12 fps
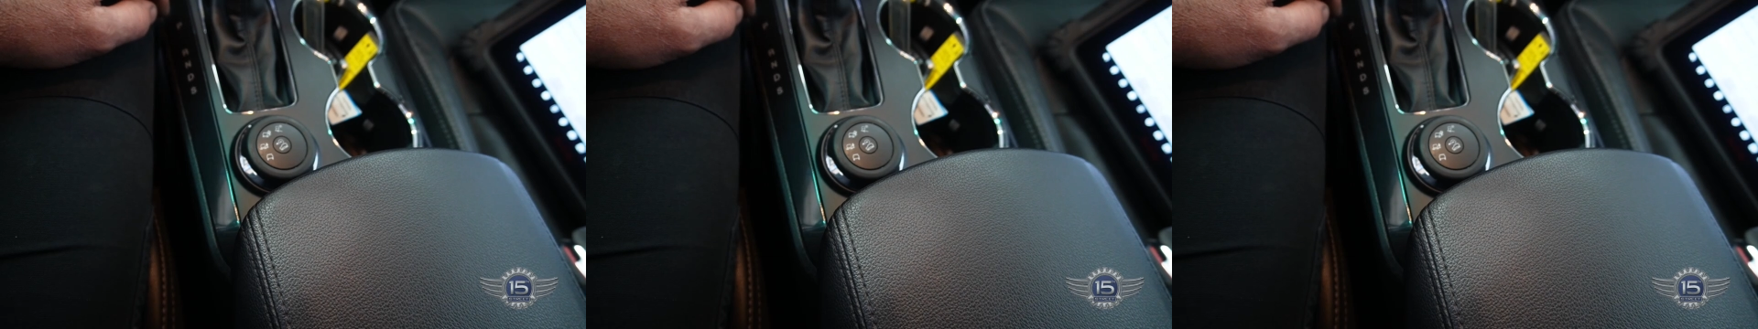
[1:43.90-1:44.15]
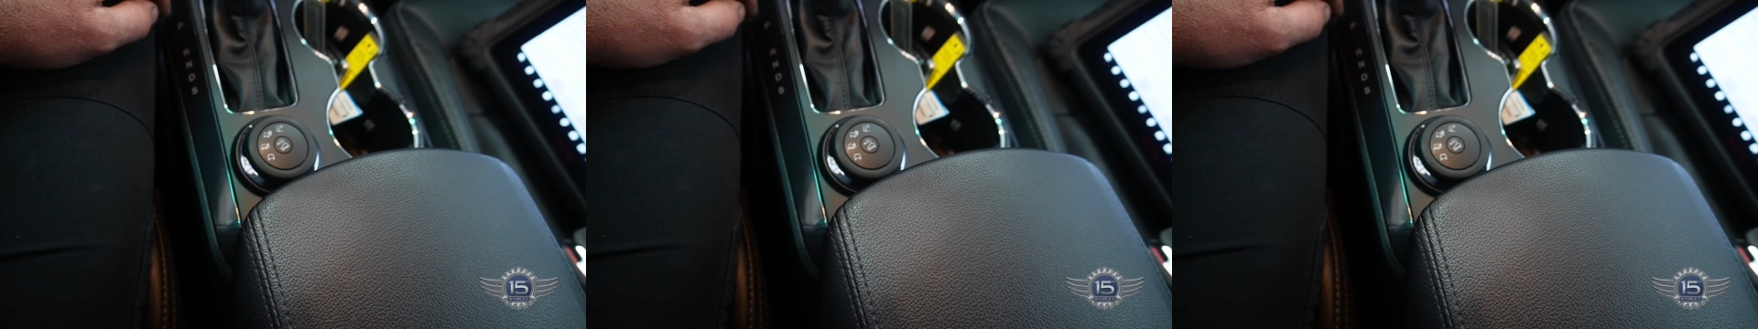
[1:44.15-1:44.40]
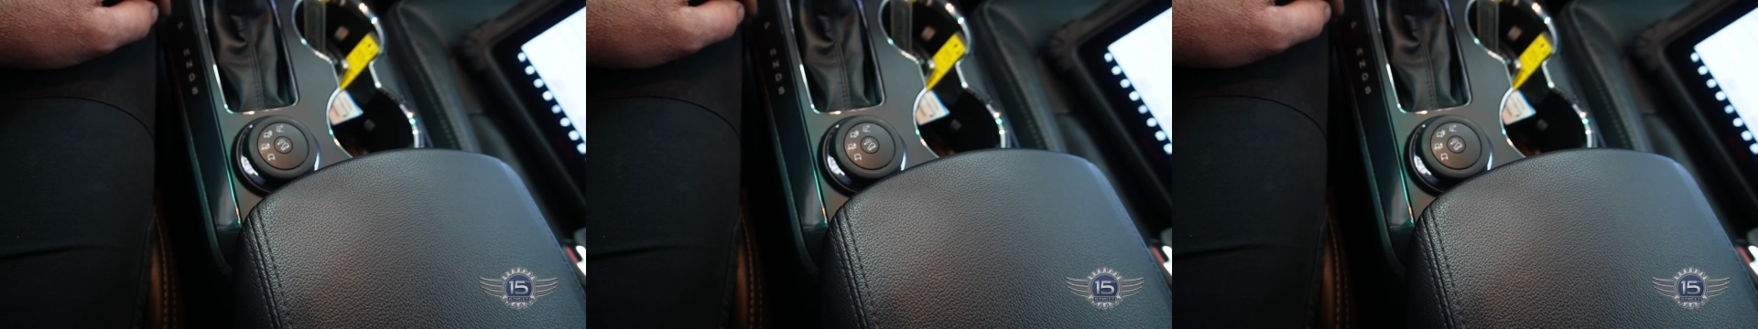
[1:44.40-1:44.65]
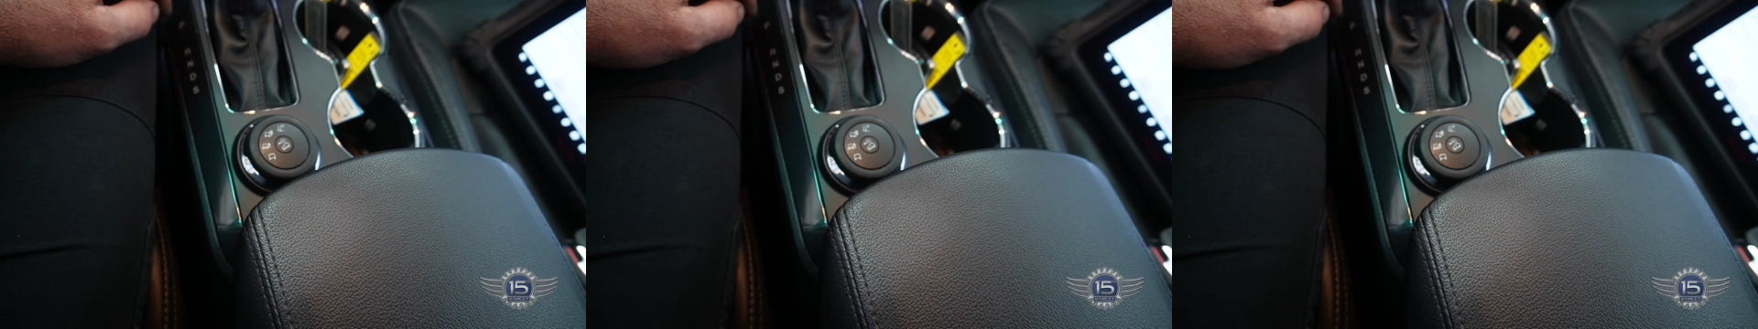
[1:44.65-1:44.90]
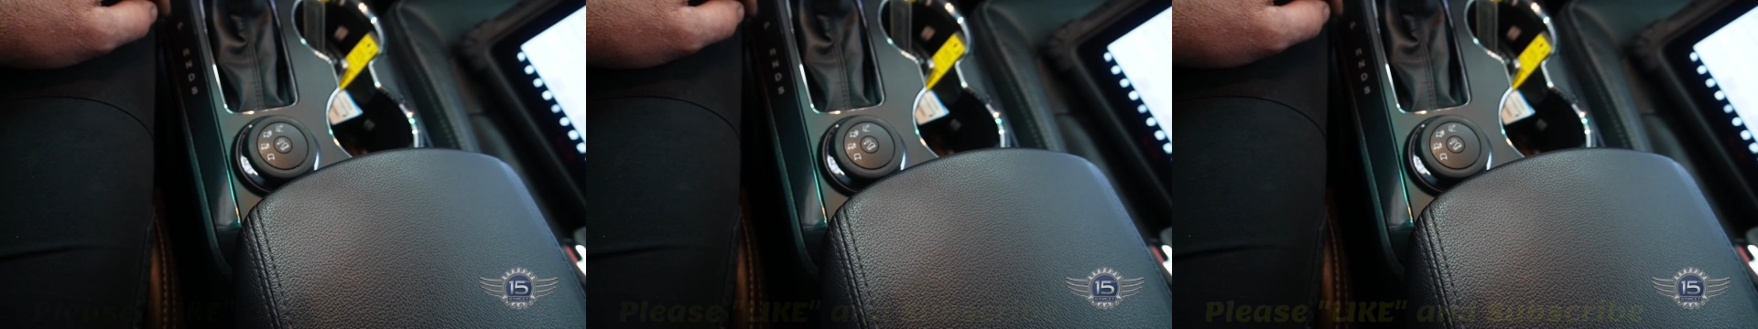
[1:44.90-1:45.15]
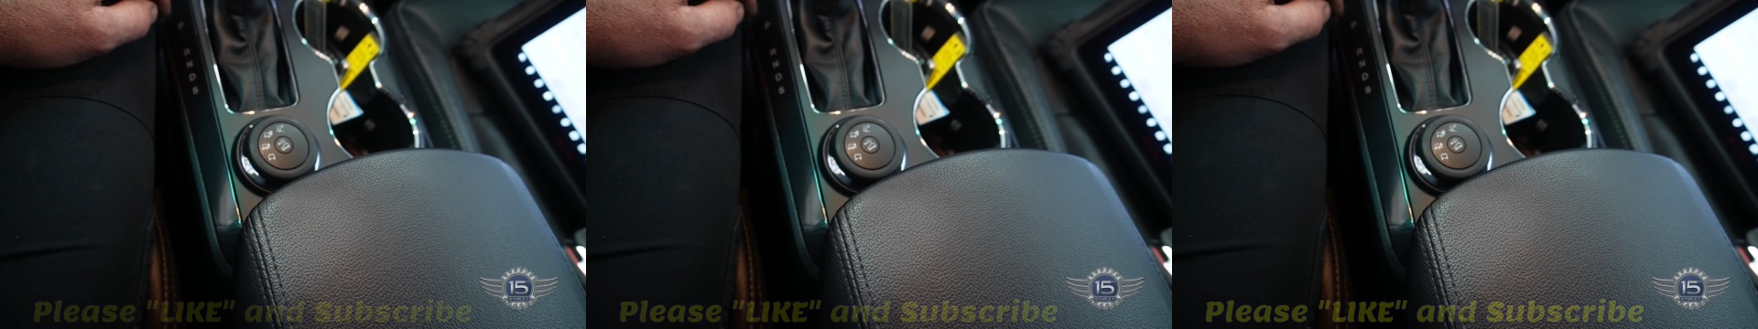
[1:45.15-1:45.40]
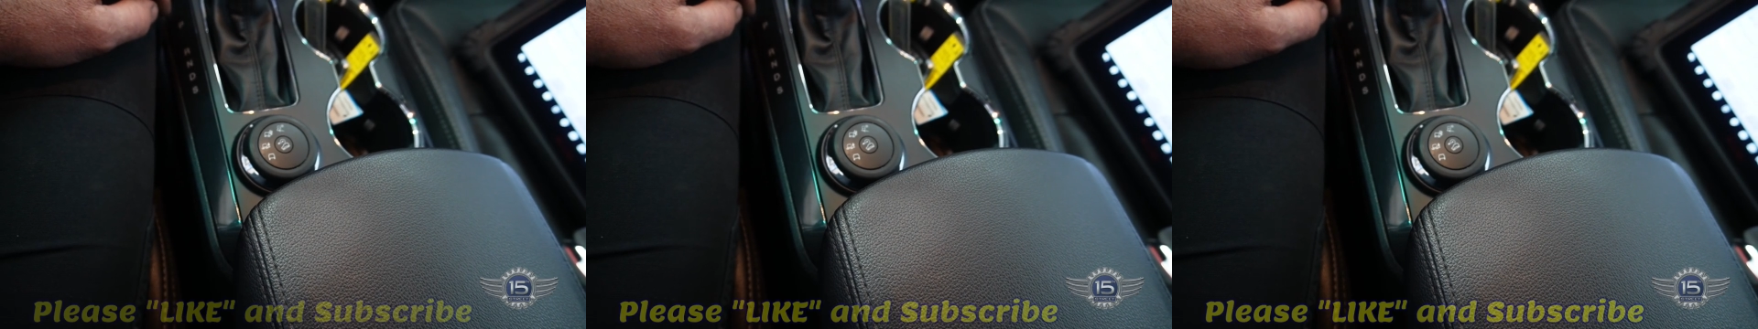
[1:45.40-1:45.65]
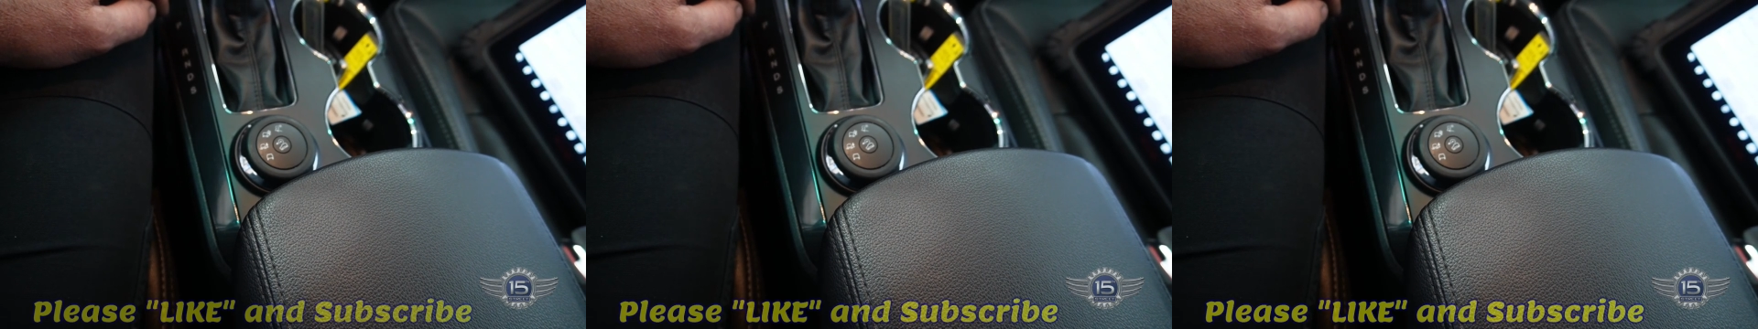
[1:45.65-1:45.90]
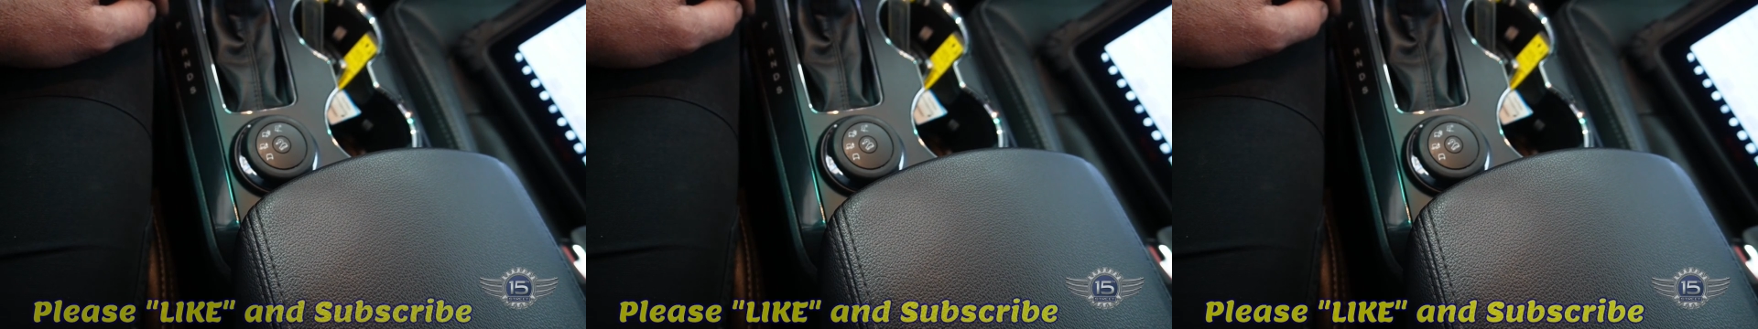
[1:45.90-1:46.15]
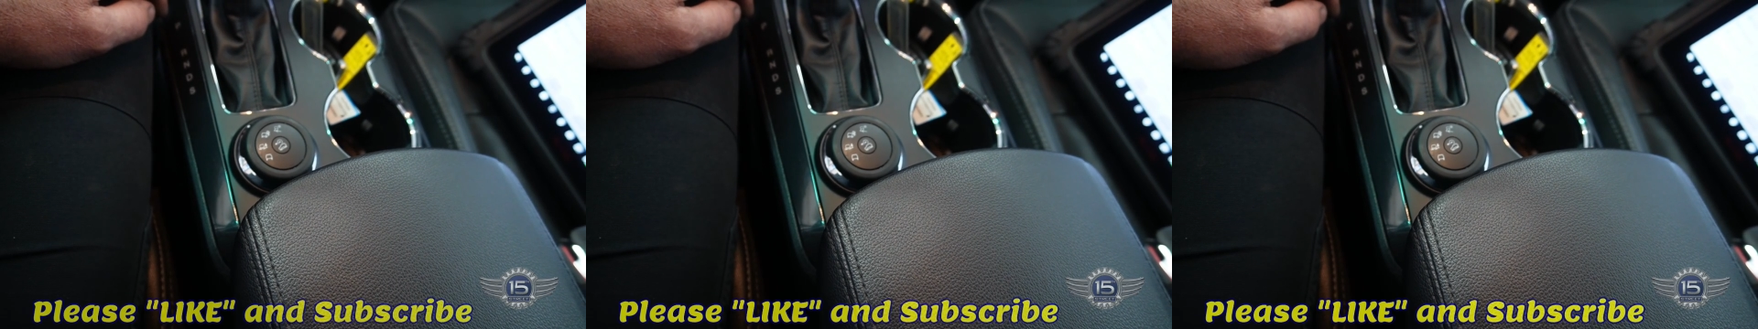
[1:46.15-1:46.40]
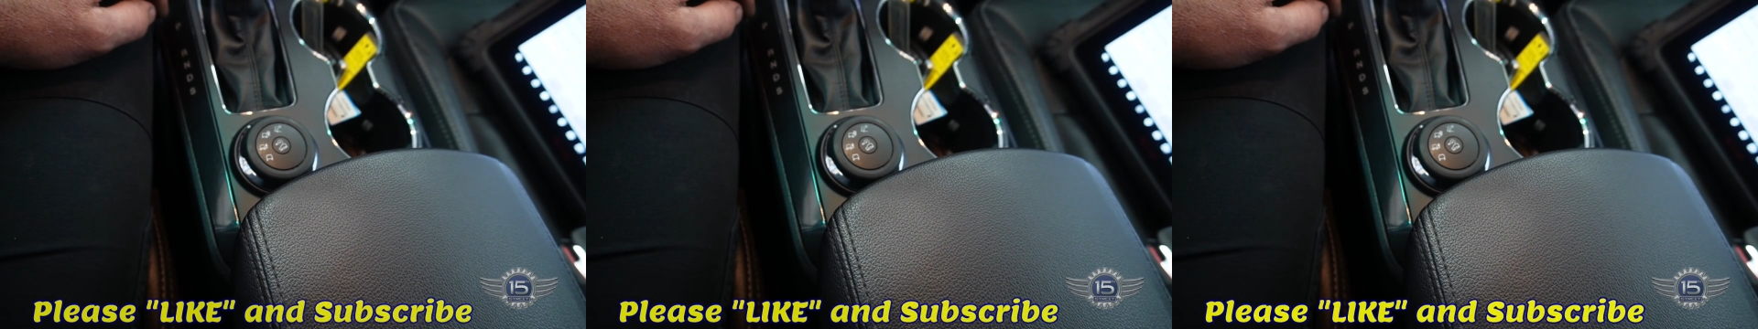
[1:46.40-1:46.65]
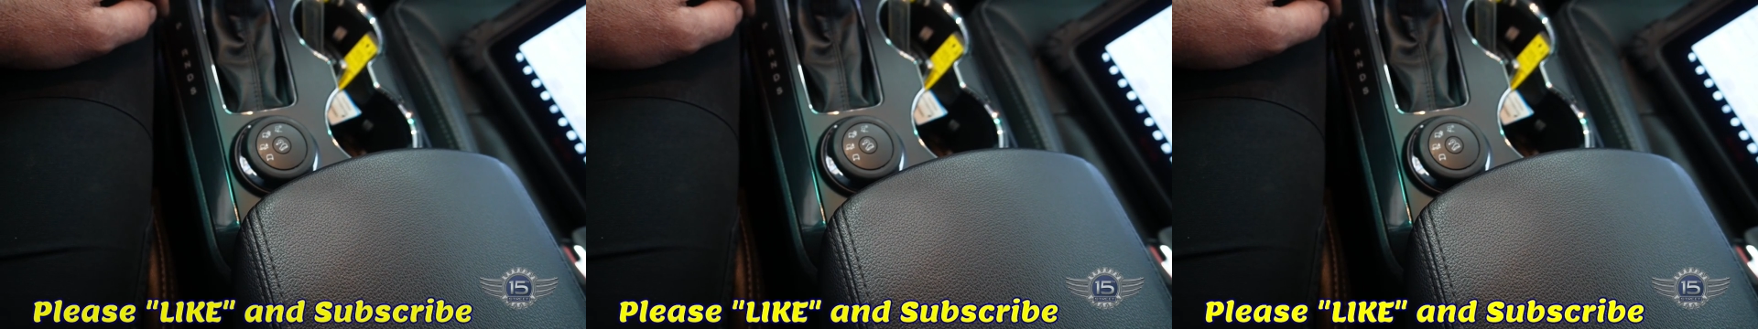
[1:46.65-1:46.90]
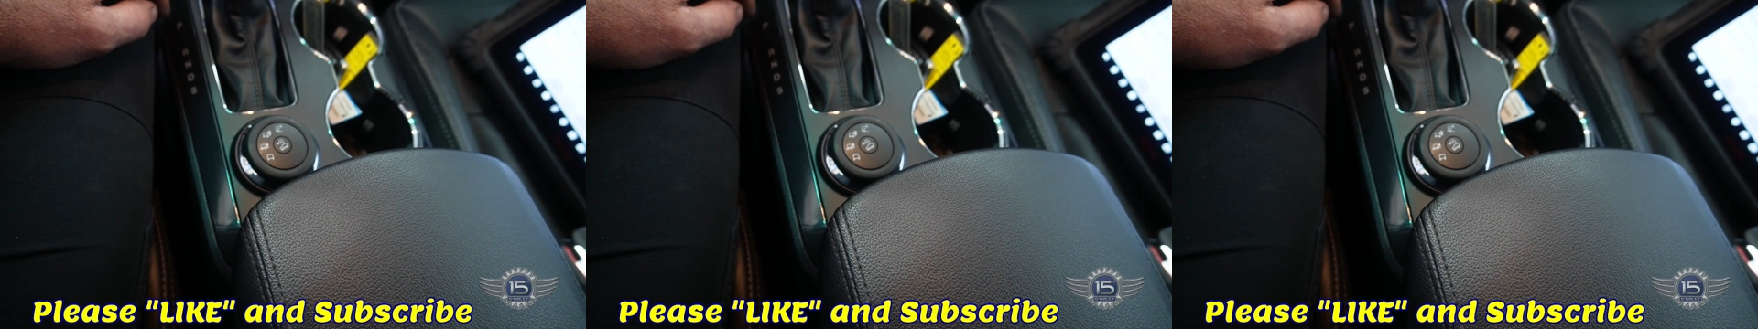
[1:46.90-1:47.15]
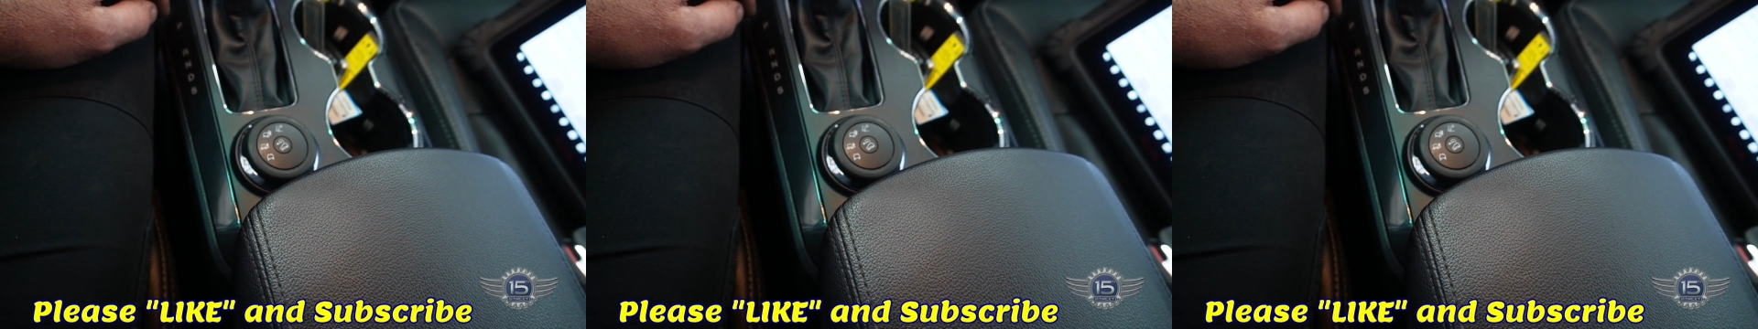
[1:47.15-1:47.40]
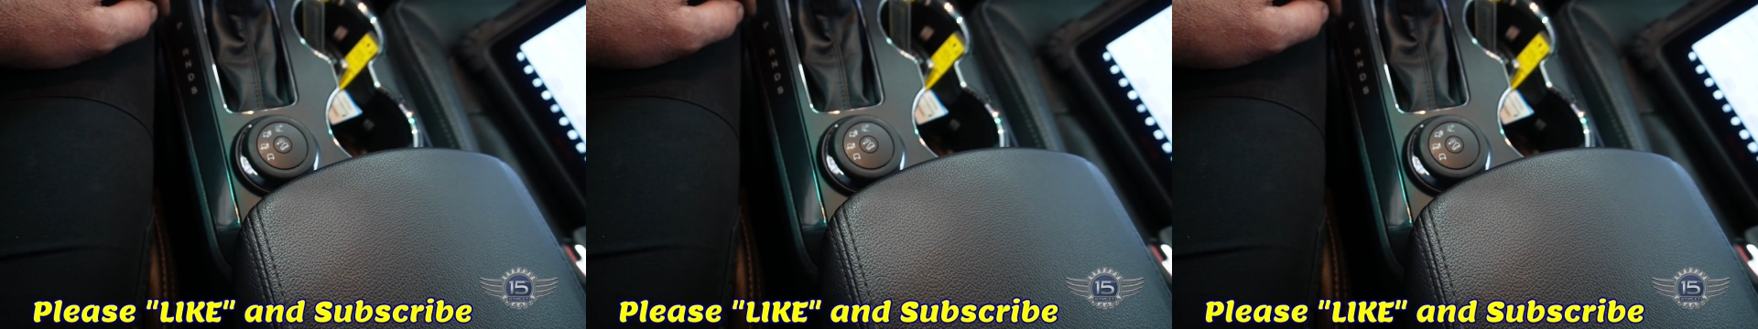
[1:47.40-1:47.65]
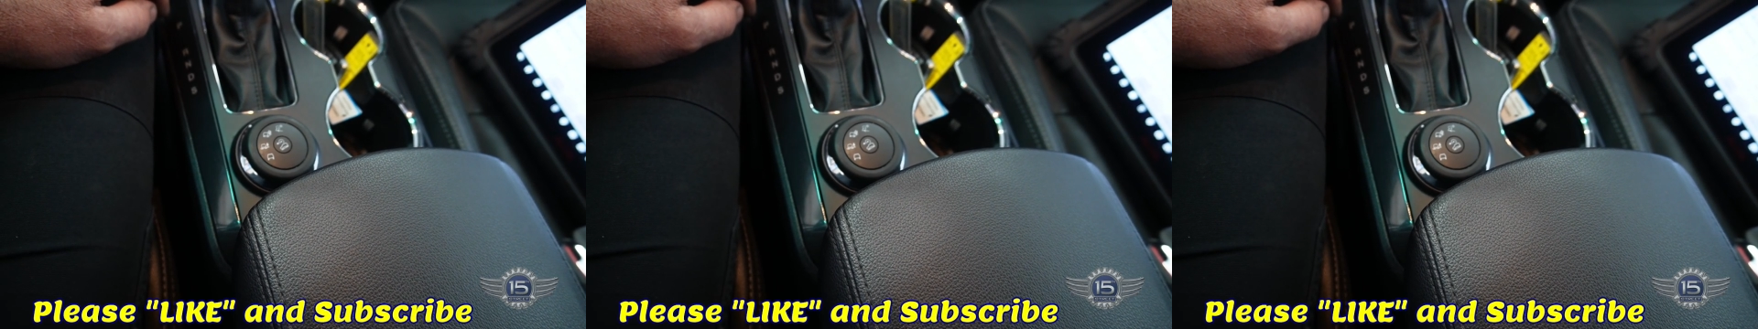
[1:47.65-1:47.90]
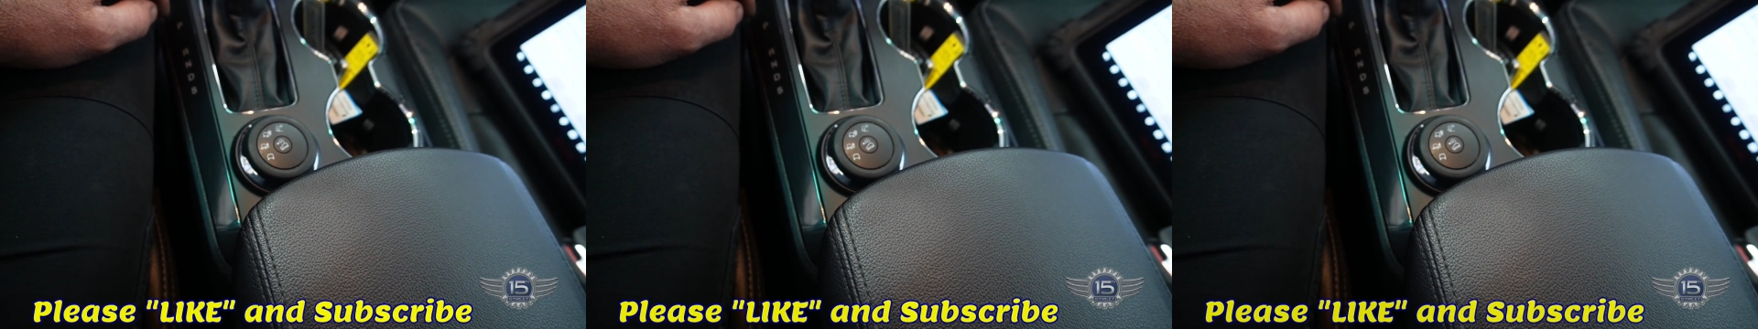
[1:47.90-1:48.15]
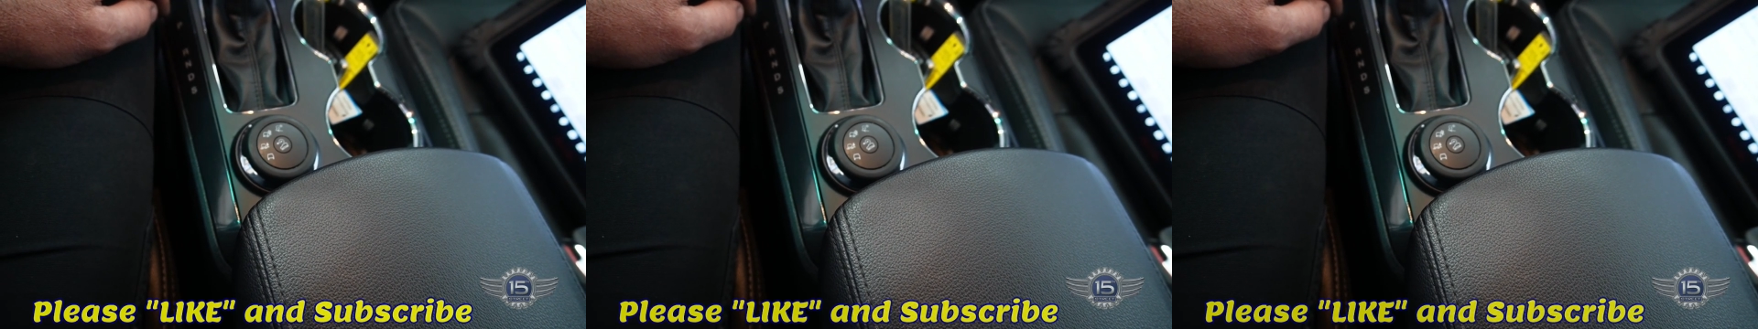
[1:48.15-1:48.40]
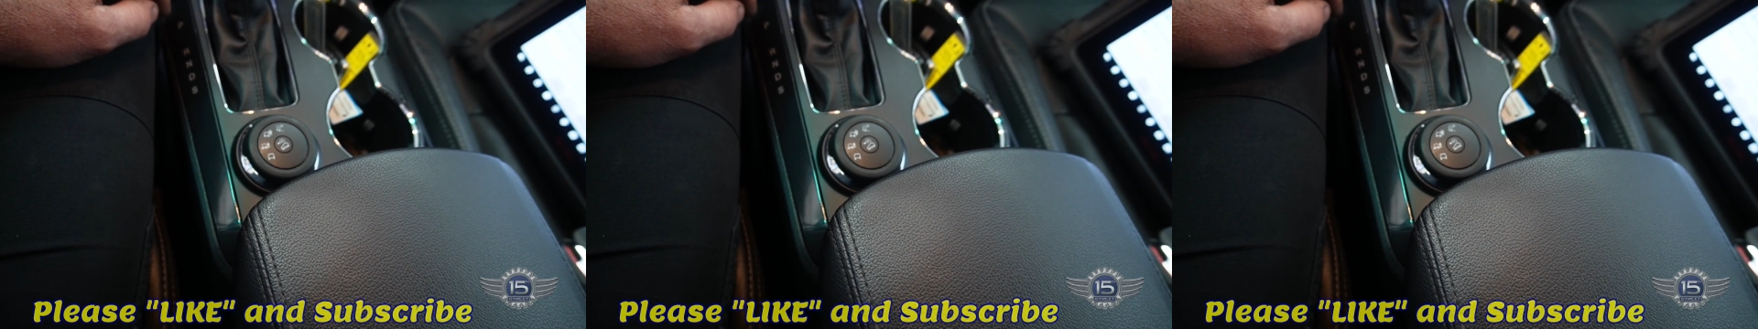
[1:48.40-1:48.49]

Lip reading: Nobody's mouth can be seen.